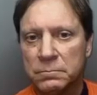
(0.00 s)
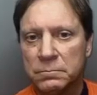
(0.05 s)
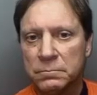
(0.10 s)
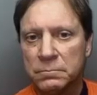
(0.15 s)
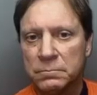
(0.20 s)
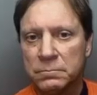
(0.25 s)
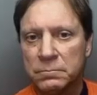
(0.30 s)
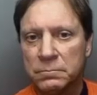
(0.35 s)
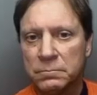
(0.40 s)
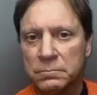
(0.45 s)

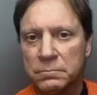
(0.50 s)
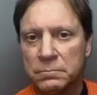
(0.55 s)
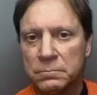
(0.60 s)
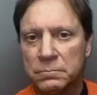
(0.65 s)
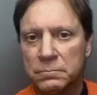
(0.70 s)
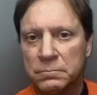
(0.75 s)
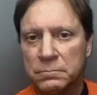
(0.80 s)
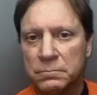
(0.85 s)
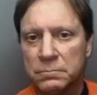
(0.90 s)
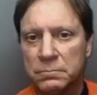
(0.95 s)

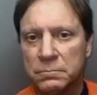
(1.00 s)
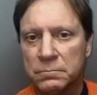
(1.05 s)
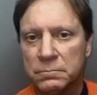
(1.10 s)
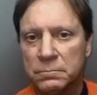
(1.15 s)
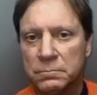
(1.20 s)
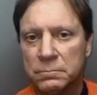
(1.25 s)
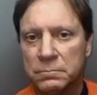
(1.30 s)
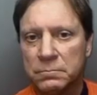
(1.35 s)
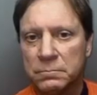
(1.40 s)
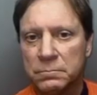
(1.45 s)

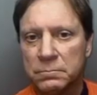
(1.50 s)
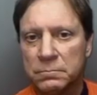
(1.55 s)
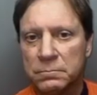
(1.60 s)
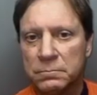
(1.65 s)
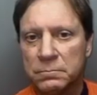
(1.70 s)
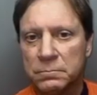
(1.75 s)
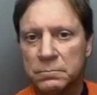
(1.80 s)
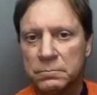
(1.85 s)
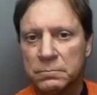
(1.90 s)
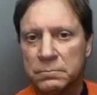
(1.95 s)

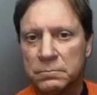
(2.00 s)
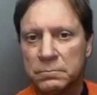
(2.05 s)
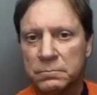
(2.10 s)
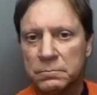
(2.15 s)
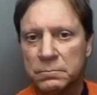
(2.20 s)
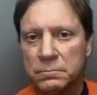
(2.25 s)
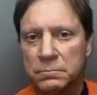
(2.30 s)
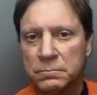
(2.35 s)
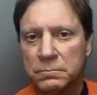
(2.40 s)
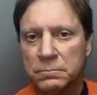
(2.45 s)

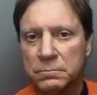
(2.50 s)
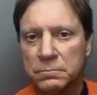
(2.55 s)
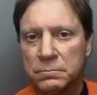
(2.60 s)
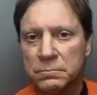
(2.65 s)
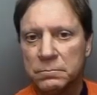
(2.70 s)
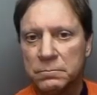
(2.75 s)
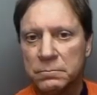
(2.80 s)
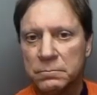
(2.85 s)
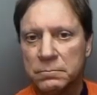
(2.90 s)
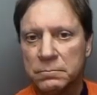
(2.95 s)

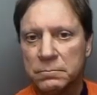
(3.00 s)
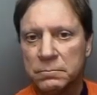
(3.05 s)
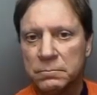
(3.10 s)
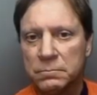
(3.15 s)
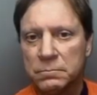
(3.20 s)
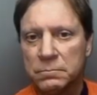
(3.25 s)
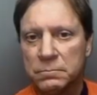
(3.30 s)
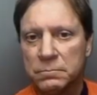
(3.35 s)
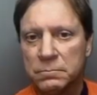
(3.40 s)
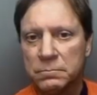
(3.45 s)

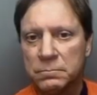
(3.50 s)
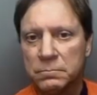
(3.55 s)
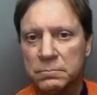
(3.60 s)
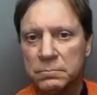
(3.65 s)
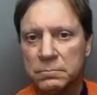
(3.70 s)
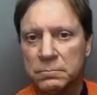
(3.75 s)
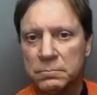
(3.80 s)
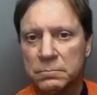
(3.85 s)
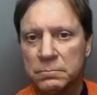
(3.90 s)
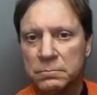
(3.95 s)

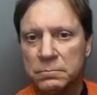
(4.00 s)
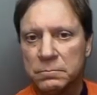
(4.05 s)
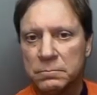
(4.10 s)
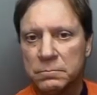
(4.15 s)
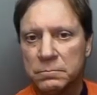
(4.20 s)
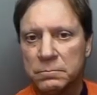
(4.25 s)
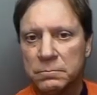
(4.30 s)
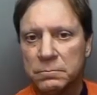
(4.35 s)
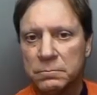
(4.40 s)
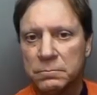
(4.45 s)

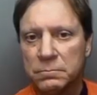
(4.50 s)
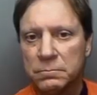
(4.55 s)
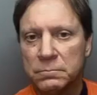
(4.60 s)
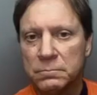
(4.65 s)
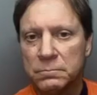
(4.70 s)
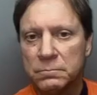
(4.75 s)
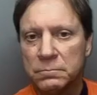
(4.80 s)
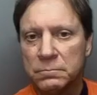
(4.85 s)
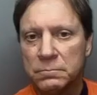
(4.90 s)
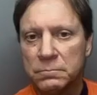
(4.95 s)

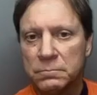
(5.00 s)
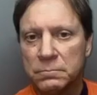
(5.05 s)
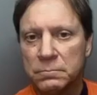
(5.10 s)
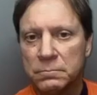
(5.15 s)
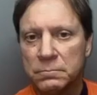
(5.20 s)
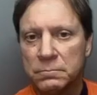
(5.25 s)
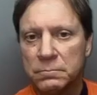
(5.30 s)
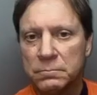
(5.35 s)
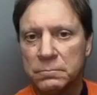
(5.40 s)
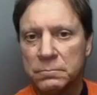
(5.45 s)

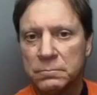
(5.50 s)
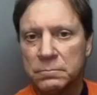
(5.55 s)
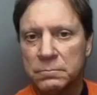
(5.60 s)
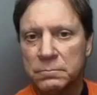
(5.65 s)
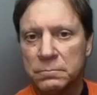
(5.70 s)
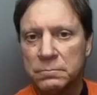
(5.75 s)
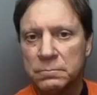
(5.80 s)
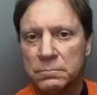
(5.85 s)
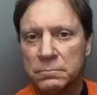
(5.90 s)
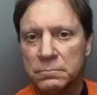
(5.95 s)

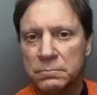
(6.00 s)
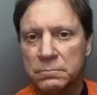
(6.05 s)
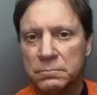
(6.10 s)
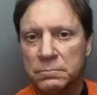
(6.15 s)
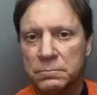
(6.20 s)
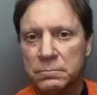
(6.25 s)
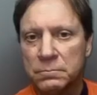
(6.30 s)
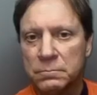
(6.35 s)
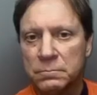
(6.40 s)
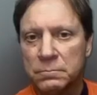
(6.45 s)

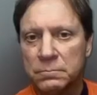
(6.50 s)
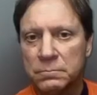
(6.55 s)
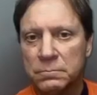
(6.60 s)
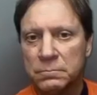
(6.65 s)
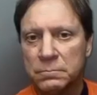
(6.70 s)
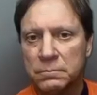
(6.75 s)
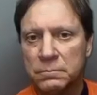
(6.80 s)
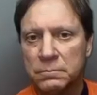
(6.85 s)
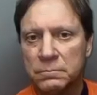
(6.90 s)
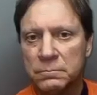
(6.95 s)

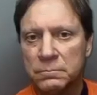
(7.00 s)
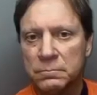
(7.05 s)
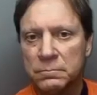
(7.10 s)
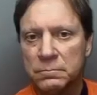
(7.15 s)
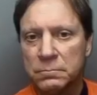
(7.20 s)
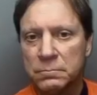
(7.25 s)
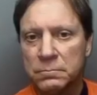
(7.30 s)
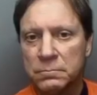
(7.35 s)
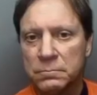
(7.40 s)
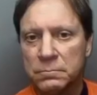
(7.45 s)

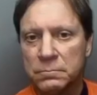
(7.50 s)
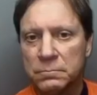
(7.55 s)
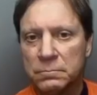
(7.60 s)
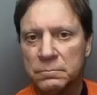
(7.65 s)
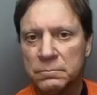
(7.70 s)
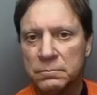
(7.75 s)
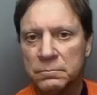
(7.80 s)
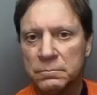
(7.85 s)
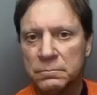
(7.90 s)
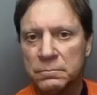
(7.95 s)
The person shown says nothing.